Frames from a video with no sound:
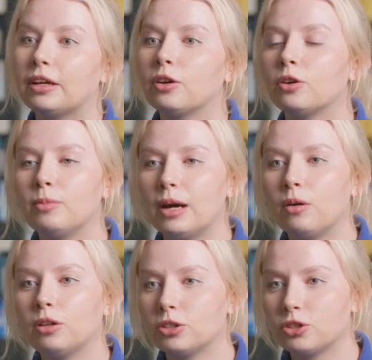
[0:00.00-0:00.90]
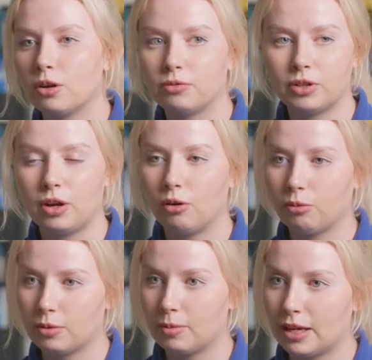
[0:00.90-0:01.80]
can come out on the shop floor
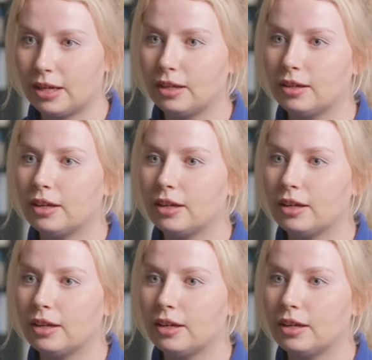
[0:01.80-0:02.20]
with me